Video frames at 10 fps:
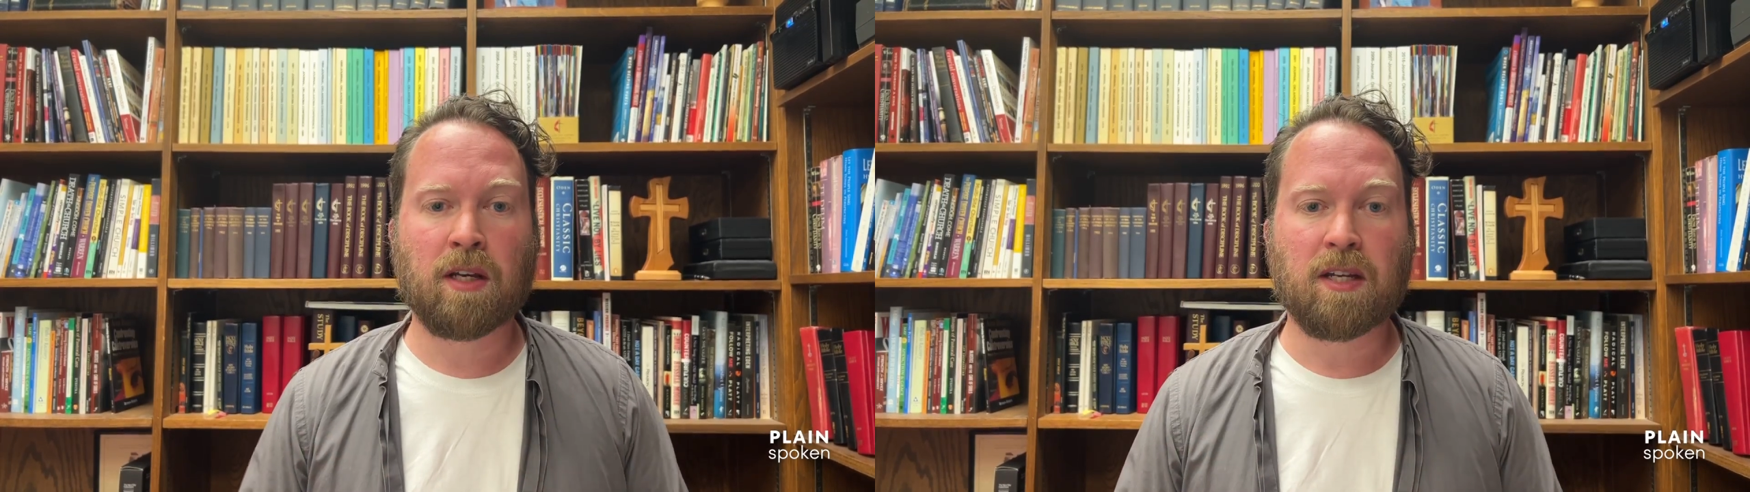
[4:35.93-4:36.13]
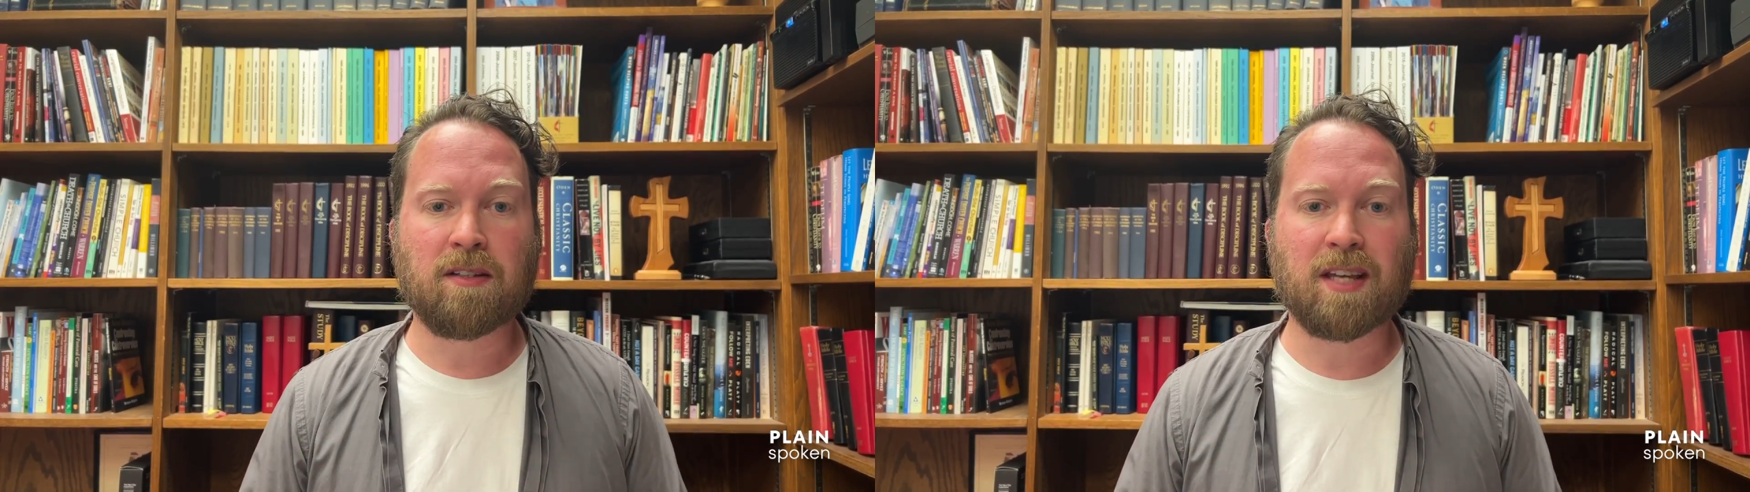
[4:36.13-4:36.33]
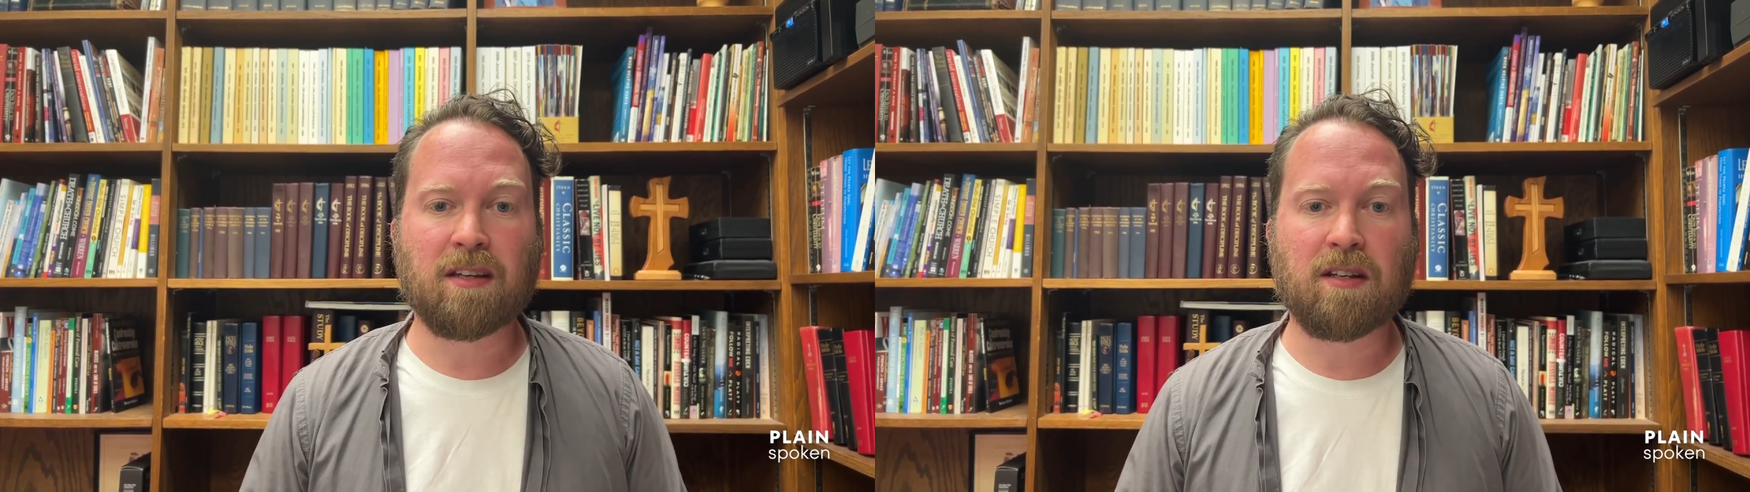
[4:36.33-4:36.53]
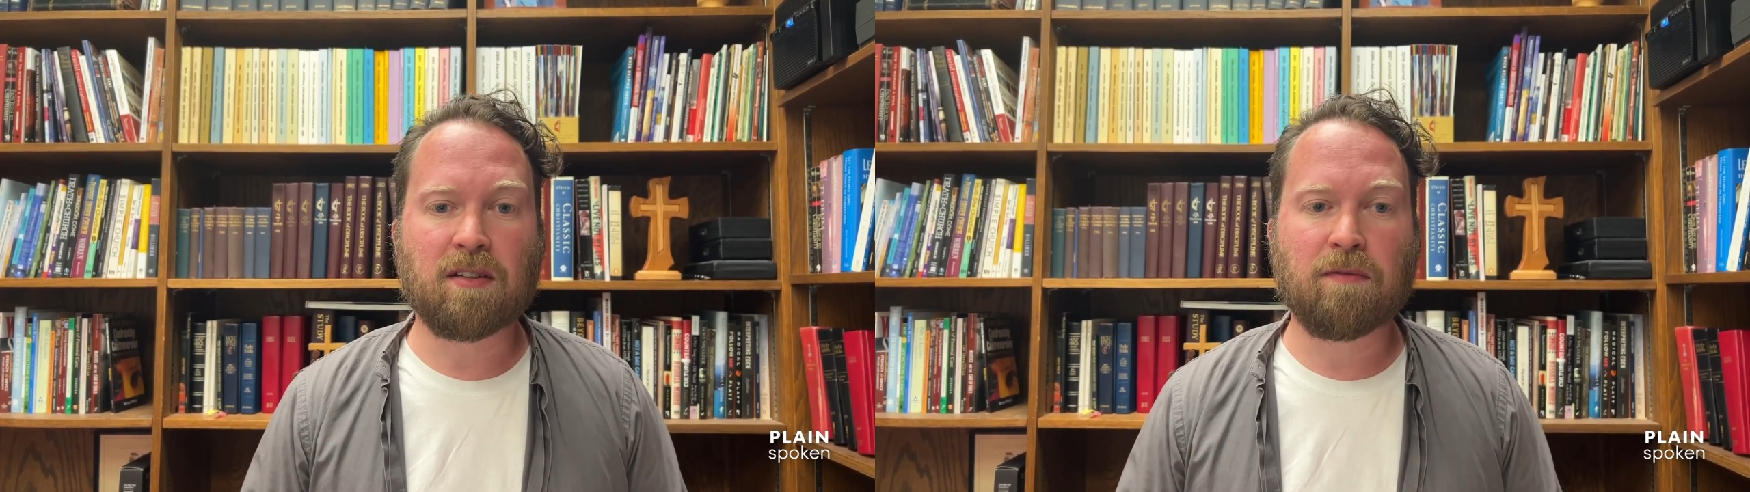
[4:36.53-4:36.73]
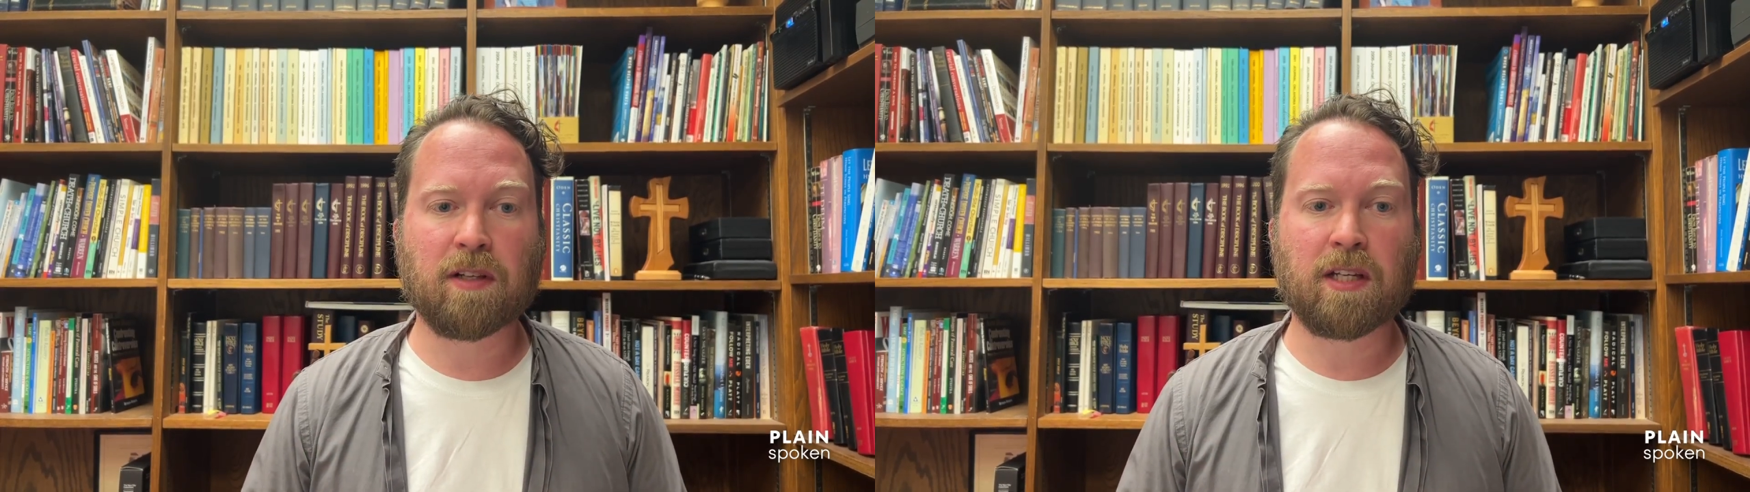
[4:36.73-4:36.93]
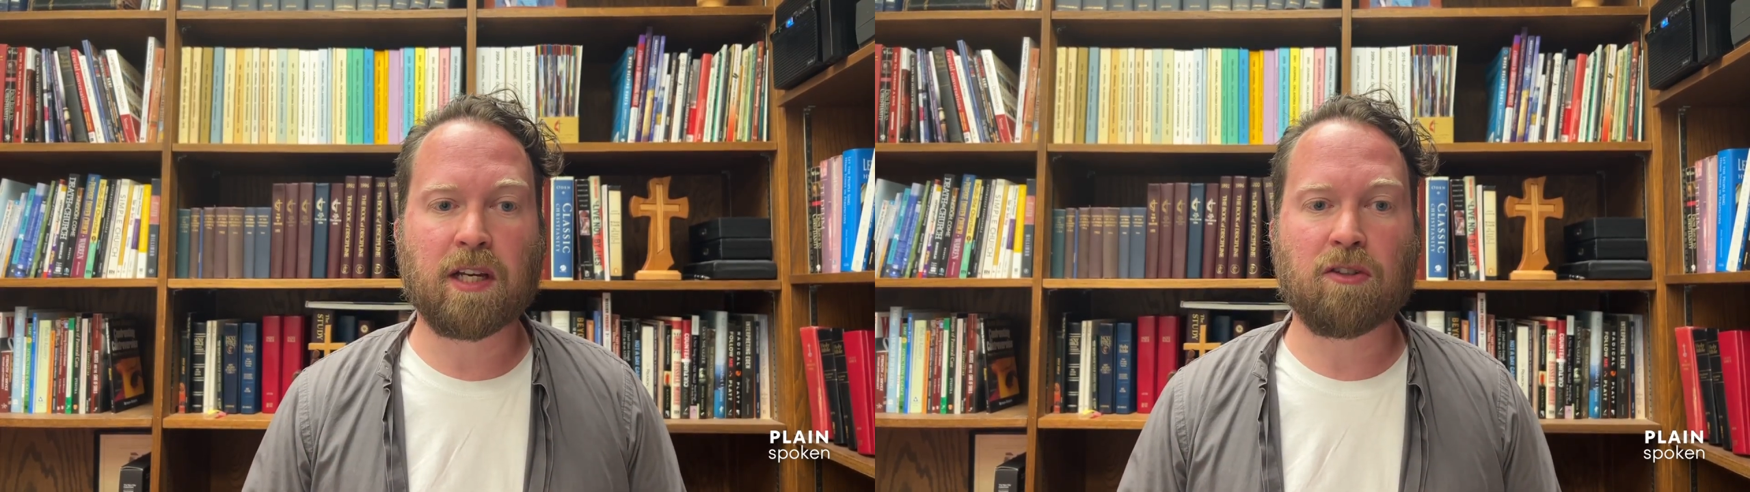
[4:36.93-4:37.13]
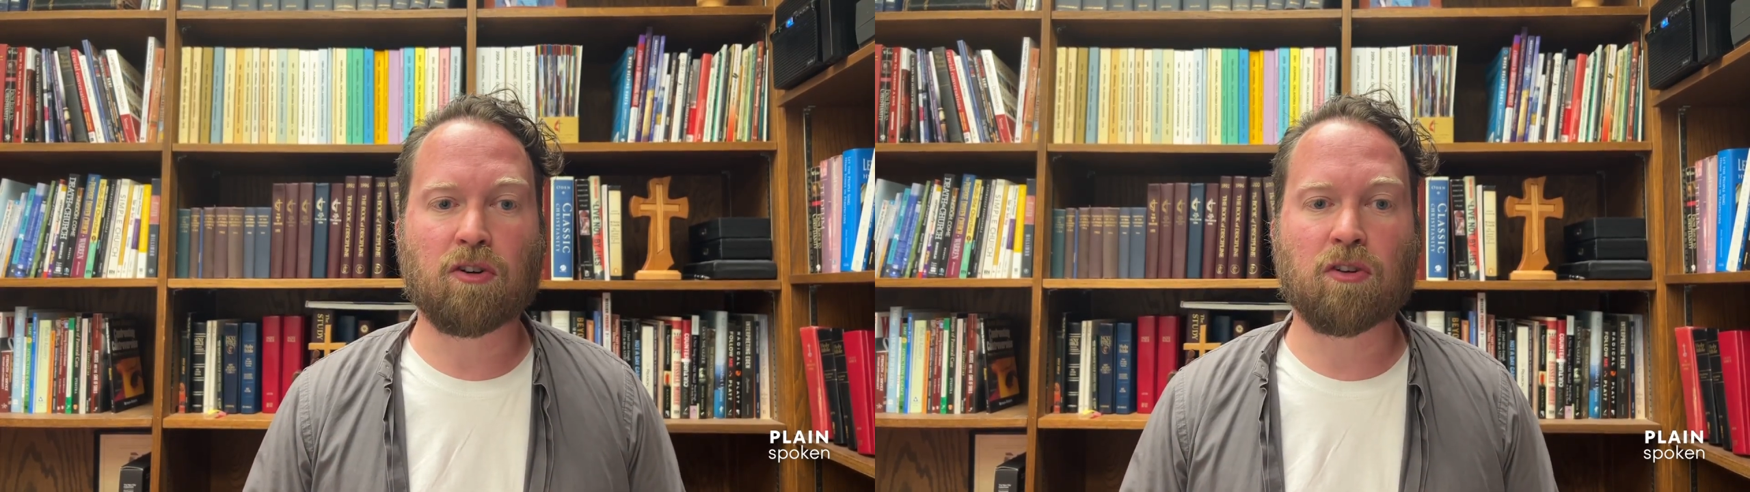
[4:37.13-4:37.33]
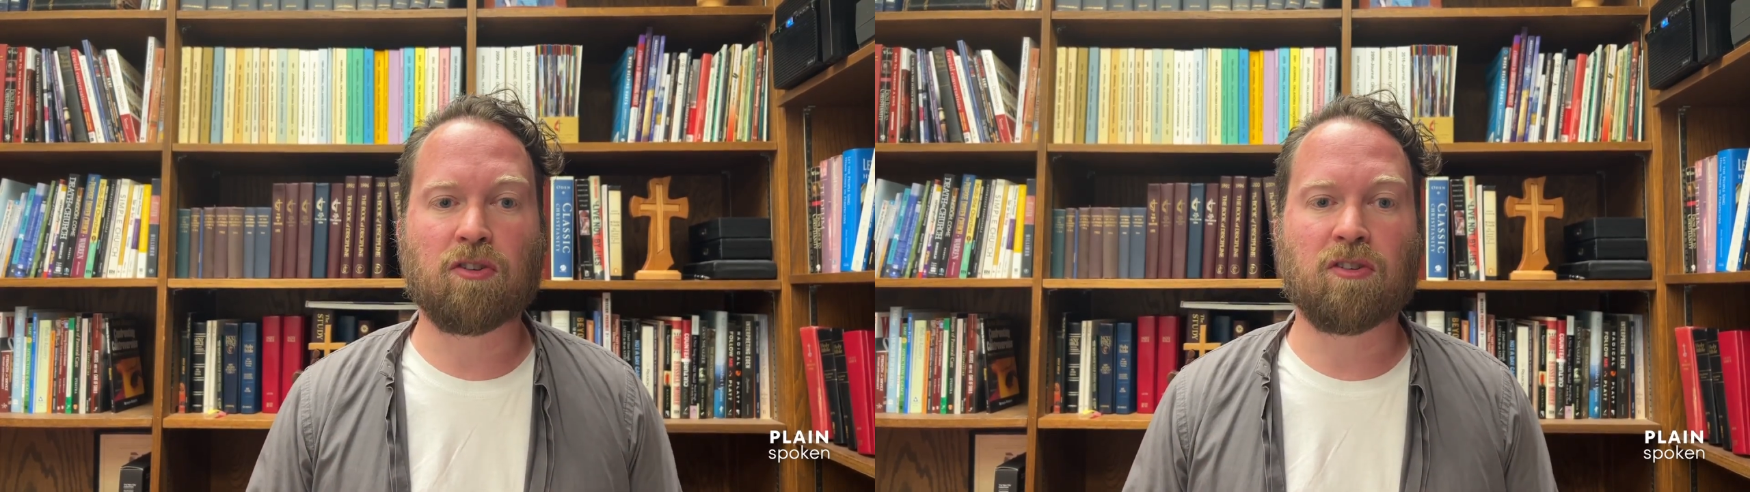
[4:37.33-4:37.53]
is that disaffiliating
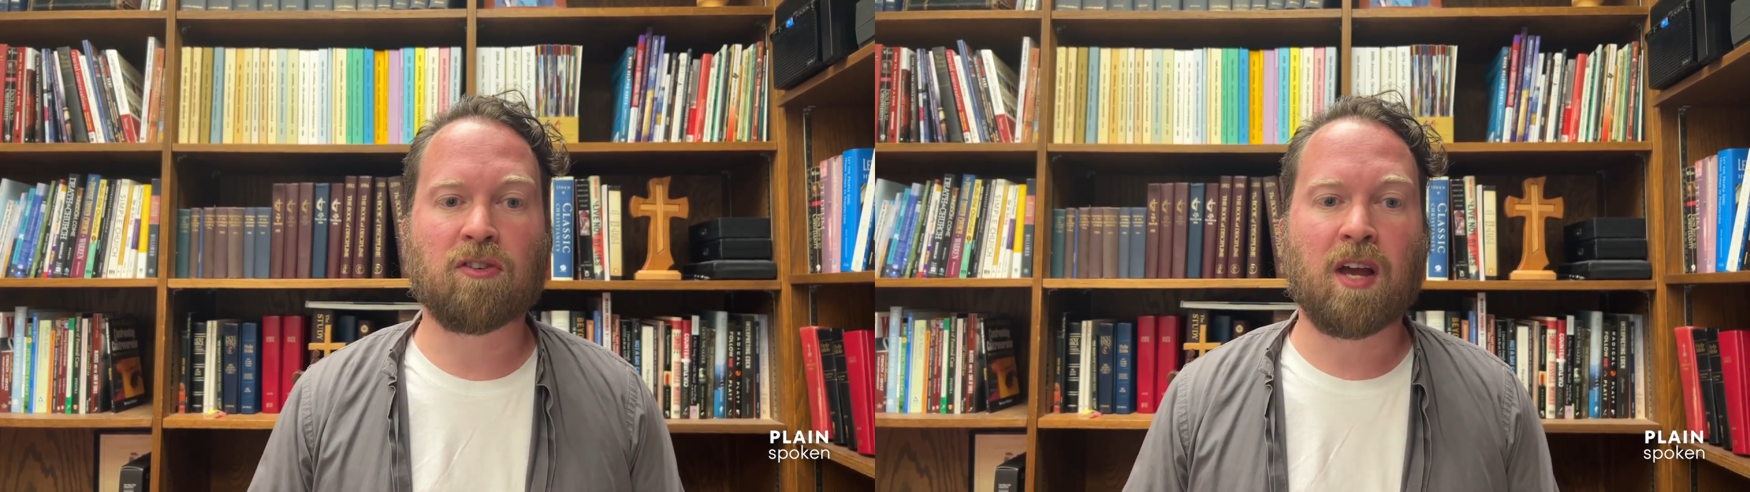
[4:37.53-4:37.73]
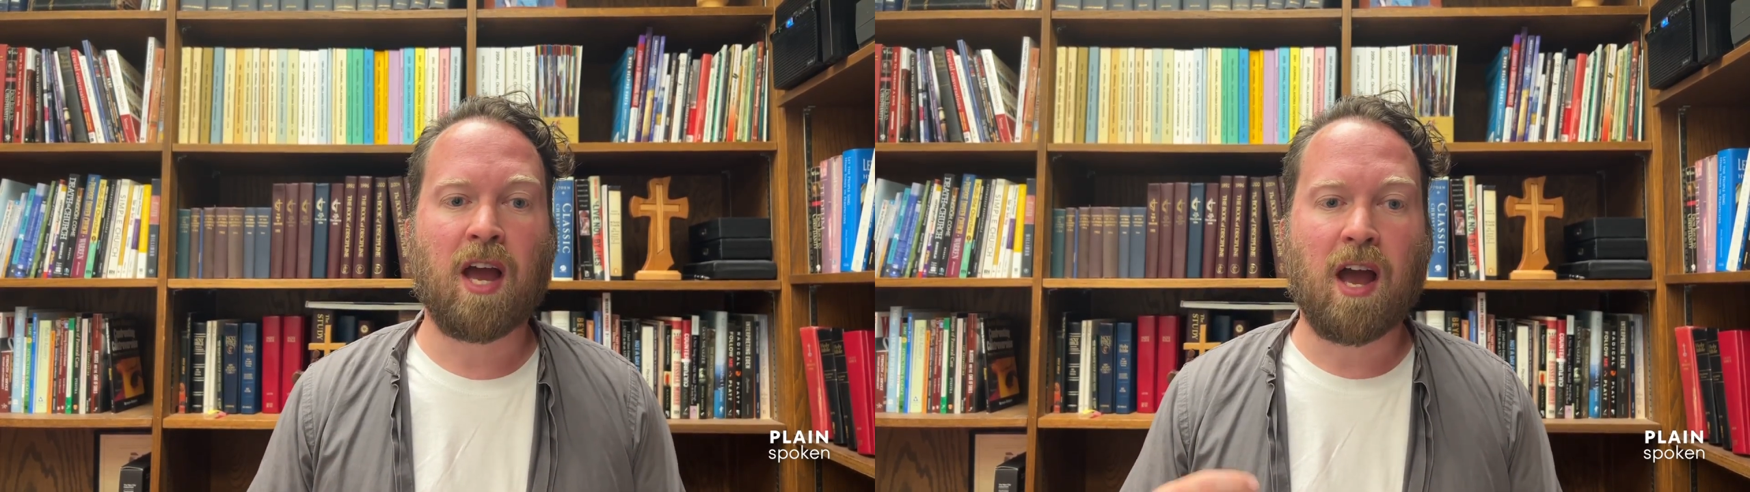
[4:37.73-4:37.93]
churches